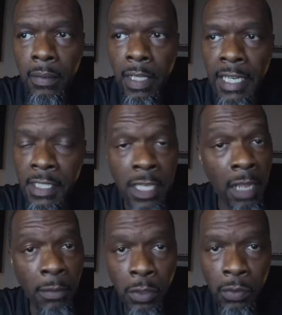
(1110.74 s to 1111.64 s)
and it's
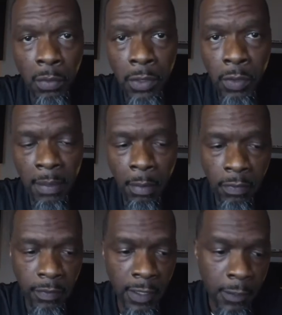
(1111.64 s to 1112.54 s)
not mutual between both
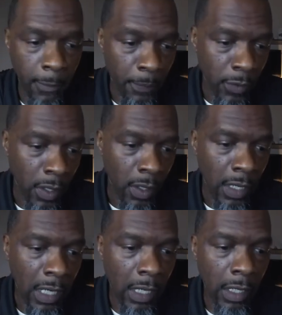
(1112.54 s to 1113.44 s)
of us,
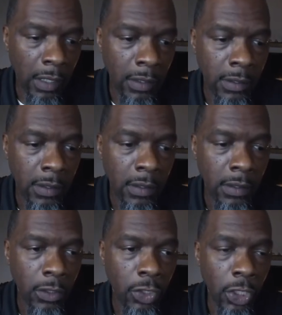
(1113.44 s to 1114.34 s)

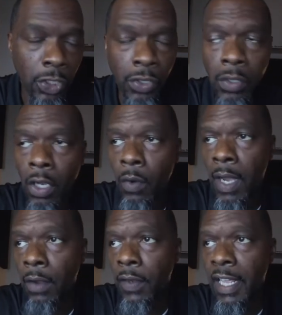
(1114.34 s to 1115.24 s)
should you go
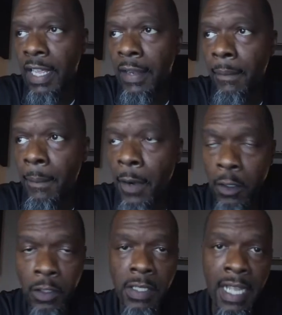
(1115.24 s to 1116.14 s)
out and
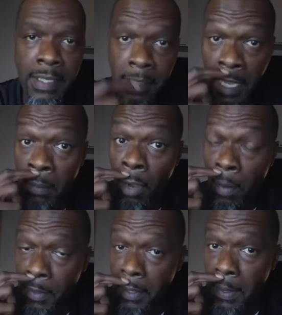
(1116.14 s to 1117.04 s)
purchase that same
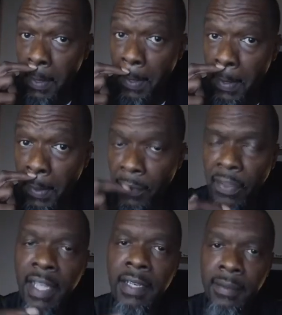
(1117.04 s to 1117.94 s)
property,
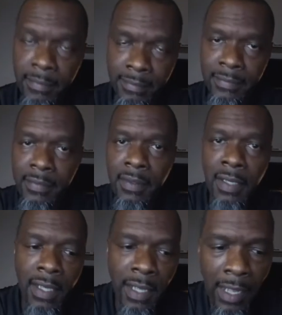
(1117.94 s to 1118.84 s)
then
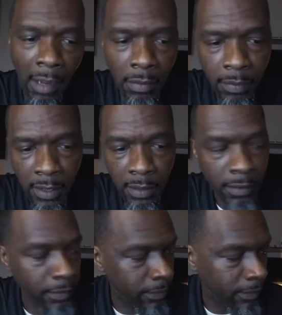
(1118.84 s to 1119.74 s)
I would be
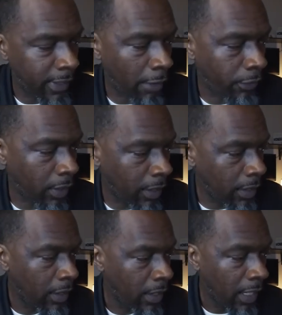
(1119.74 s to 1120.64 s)

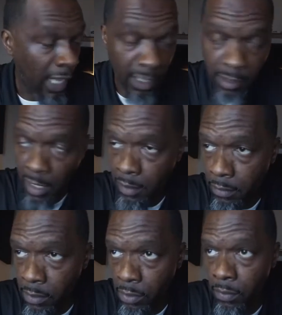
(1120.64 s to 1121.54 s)
definitely
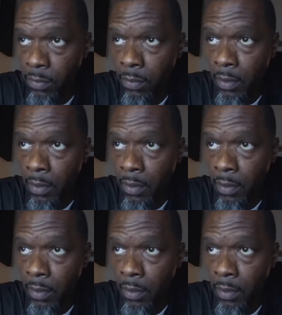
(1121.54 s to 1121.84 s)
entitled to